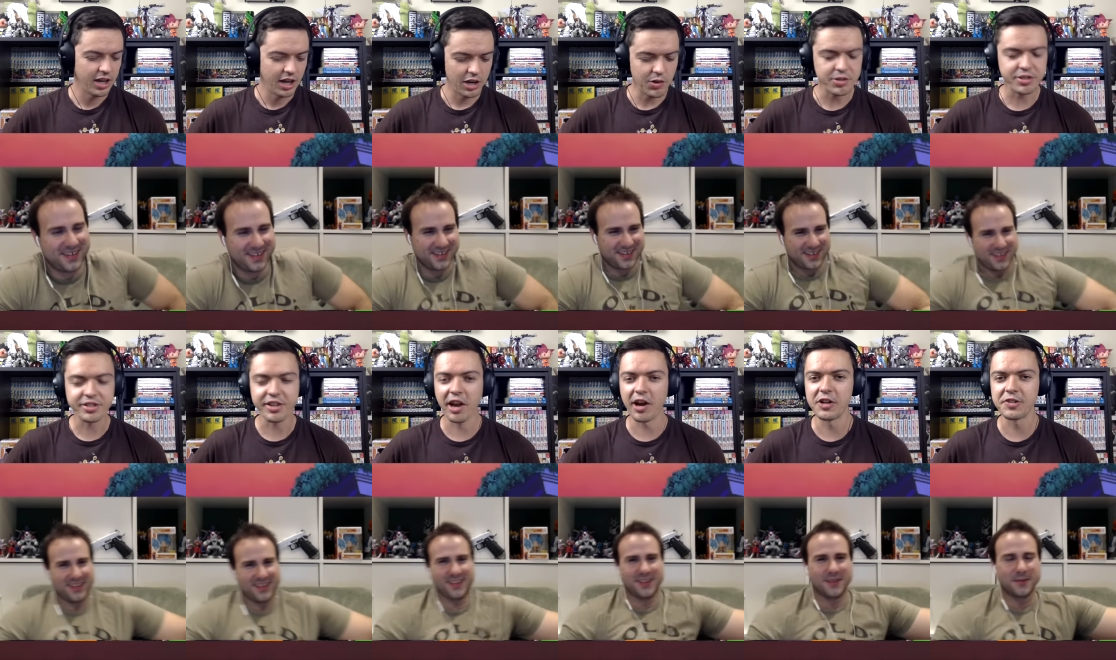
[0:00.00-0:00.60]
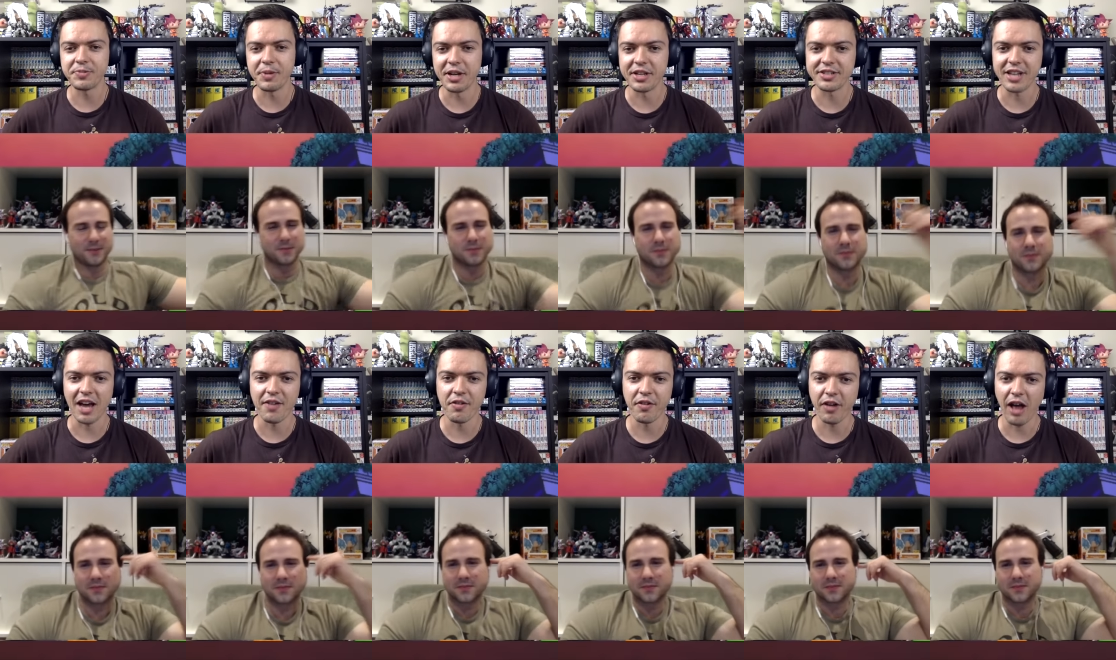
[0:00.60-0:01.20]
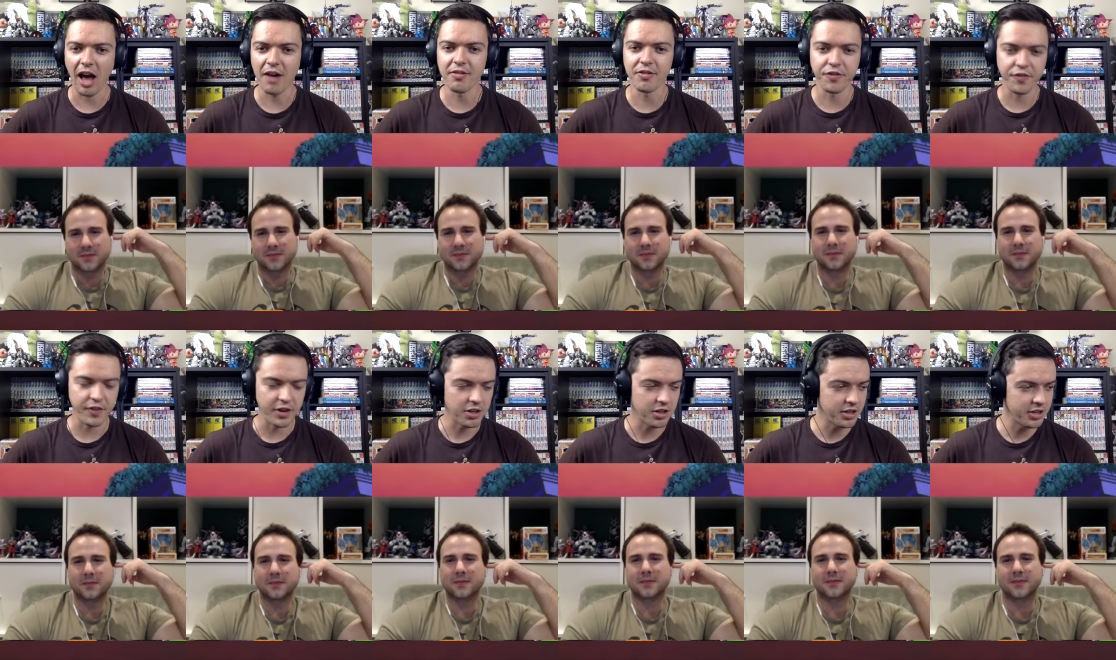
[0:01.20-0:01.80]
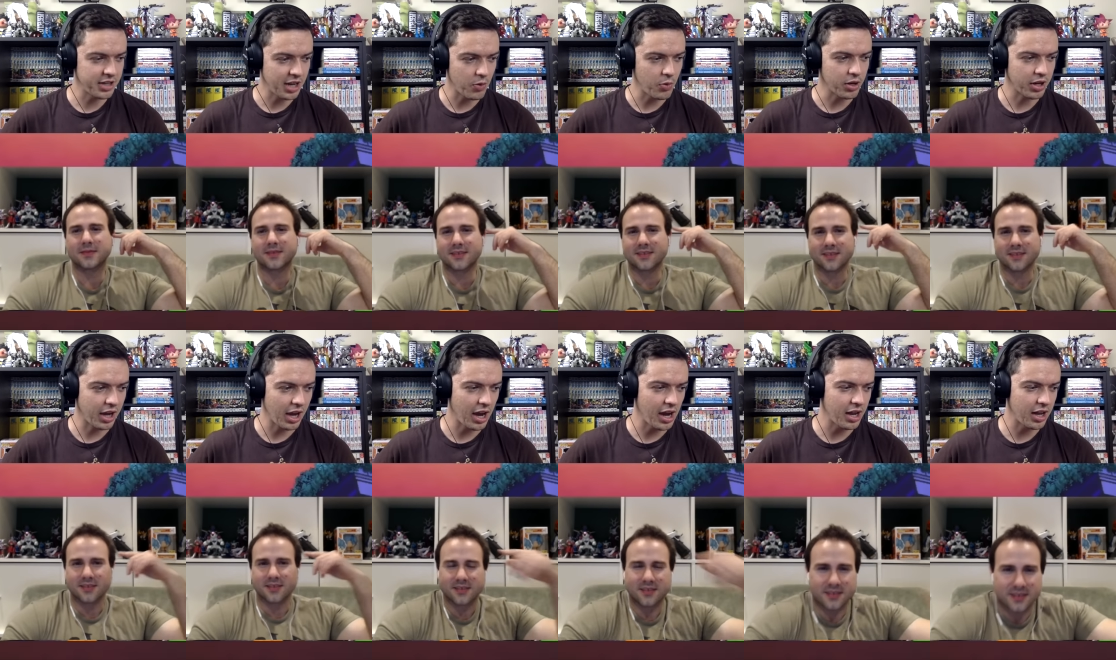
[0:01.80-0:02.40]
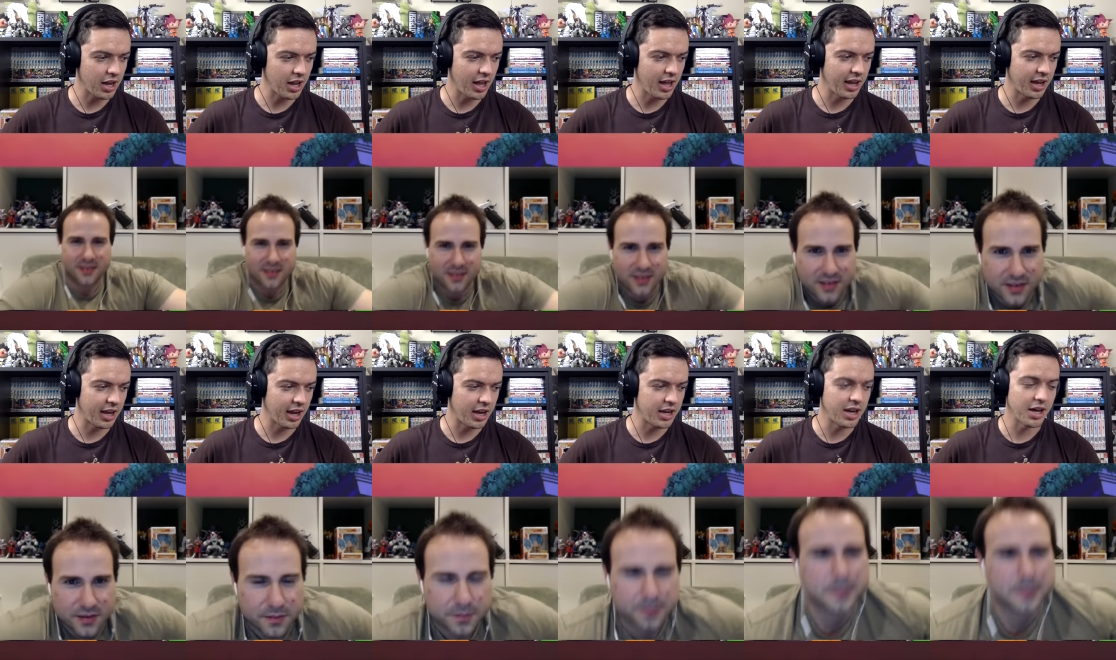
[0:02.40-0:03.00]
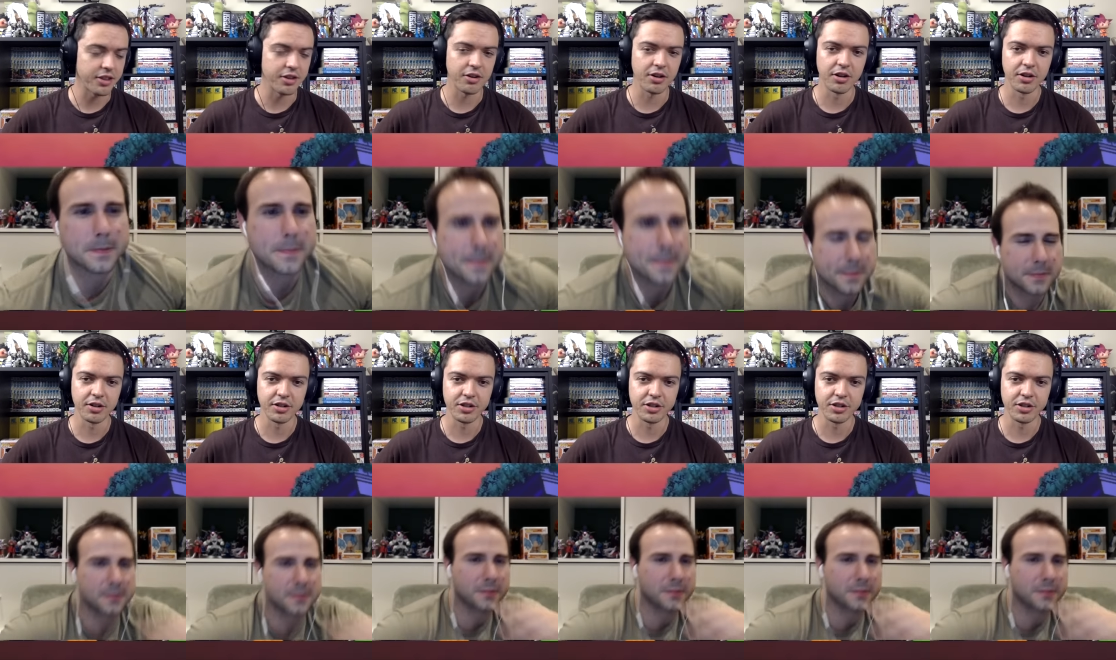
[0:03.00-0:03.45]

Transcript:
Speaker 1: you know what scares me is I have, a, I have a feeling that we'll get like another